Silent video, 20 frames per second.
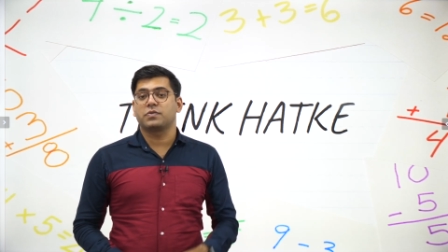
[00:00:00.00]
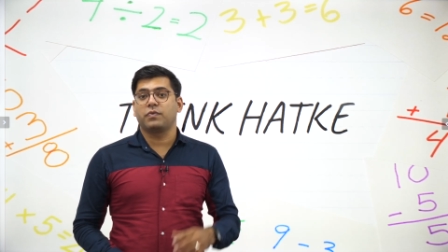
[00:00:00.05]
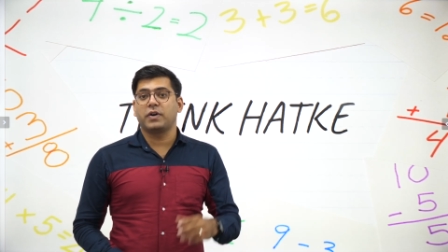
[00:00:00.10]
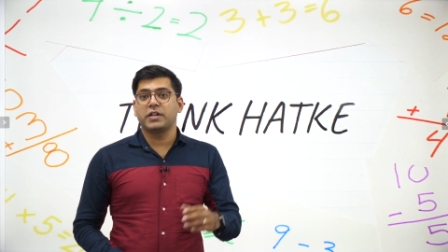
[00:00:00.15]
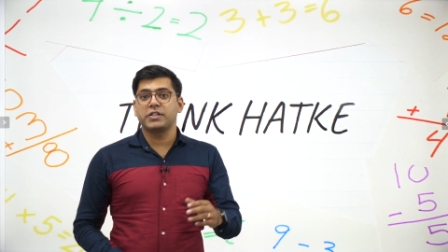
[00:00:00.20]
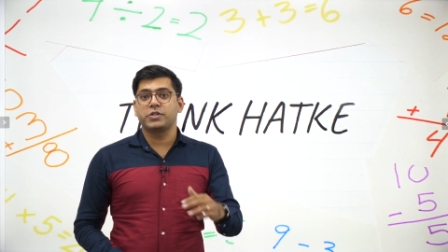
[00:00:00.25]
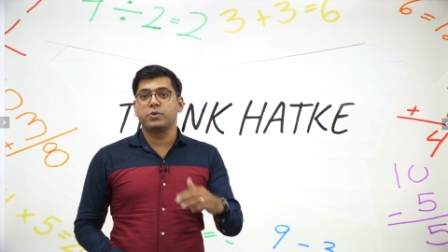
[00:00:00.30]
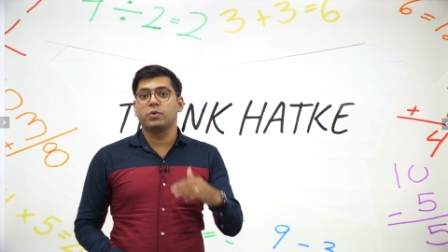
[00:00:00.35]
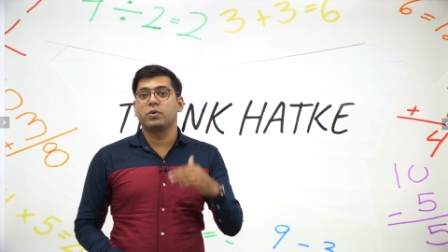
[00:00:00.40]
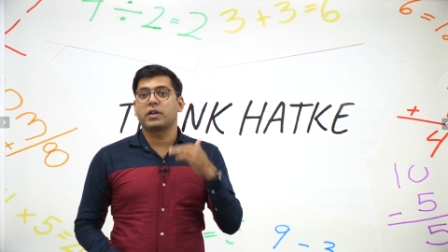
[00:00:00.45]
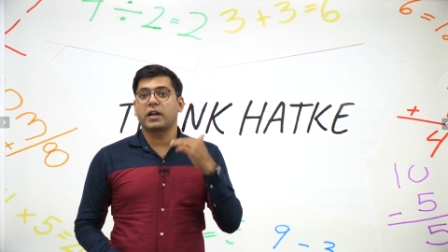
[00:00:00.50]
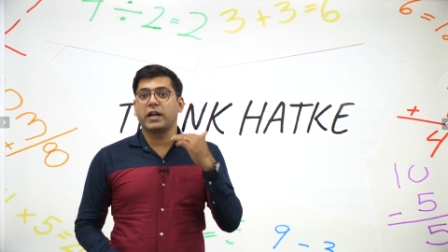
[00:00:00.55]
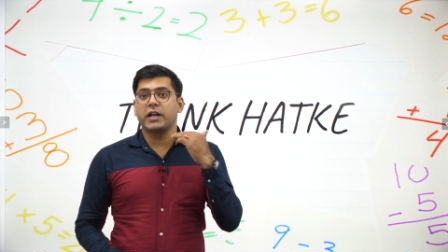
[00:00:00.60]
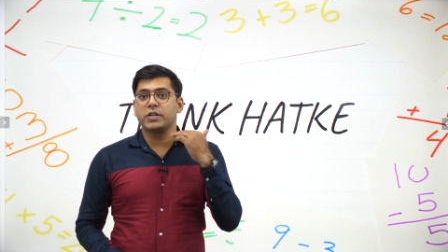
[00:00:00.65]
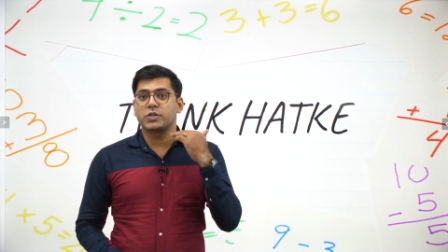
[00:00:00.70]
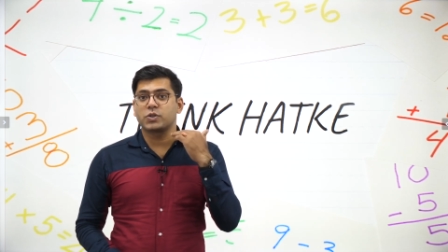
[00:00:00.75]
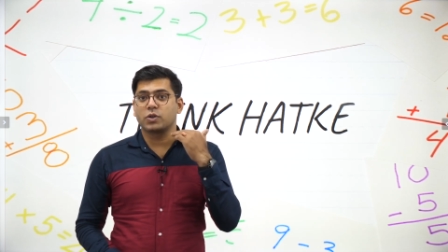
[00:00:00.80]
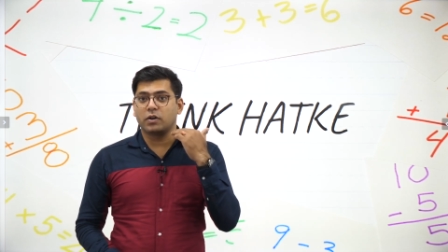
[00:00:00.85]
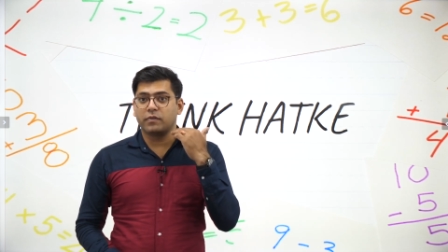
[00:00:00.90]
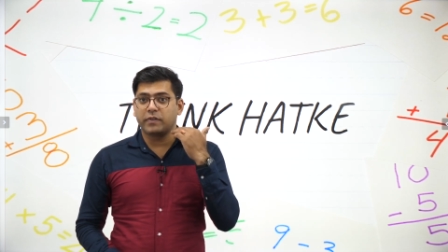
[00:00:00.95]
once you try
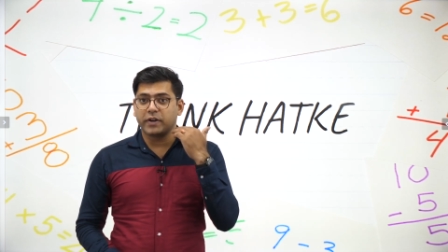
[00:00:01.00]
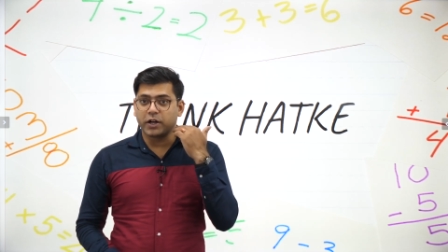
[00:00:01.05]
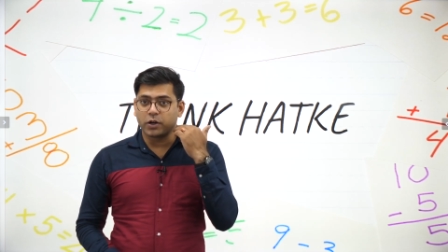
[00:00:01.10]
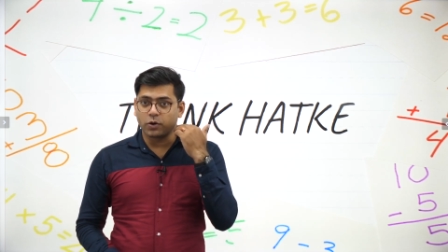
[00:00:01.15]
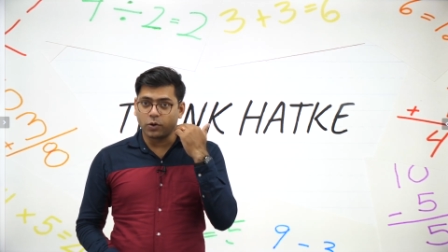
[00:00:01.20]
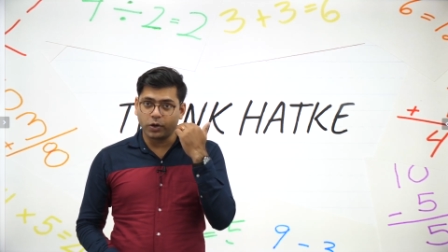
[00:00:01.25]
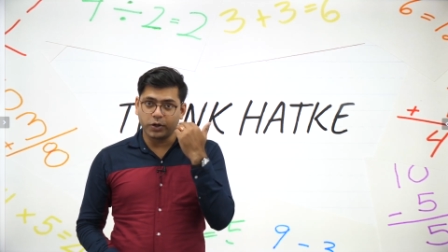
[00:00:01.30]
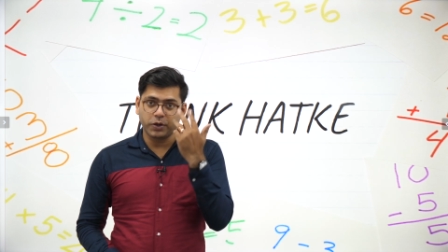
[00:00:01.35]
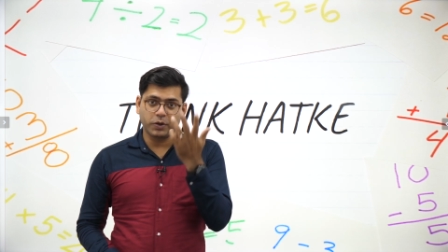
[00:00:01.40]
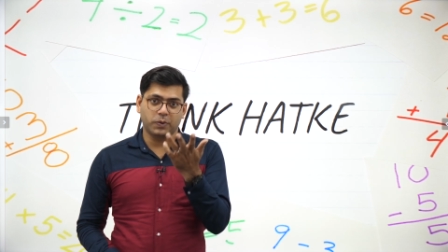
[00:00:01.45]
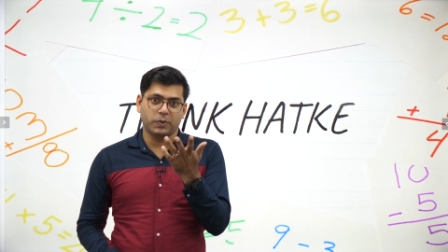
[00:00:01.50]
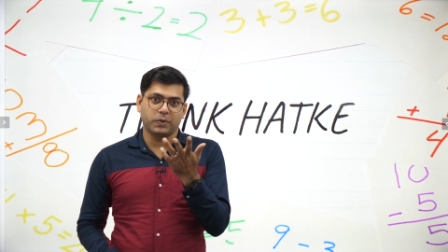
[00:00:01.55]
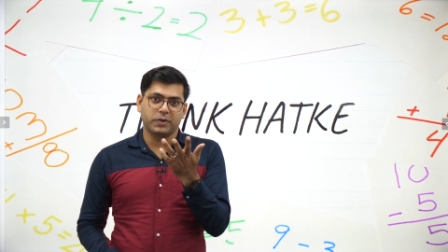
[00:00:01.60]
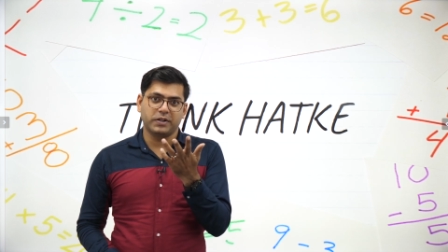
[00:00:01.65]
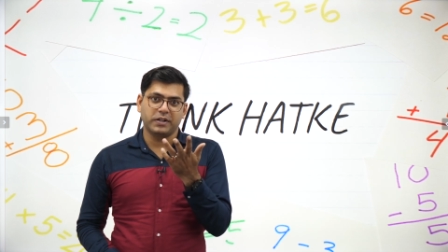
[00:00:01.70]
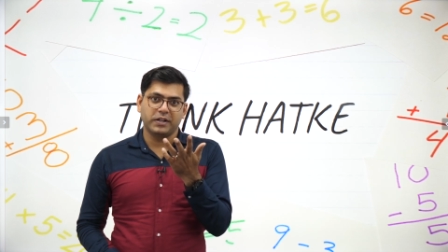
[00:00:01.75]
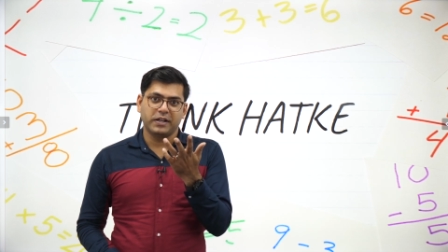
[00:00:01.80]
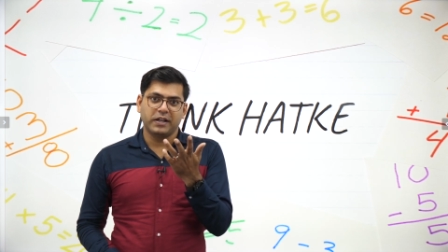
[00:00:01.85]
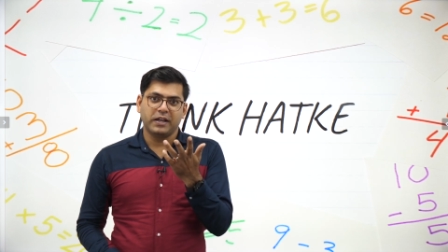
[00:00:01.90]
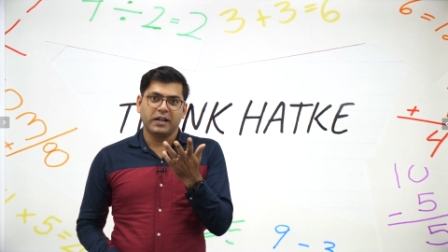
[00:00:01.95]
solving it on your own.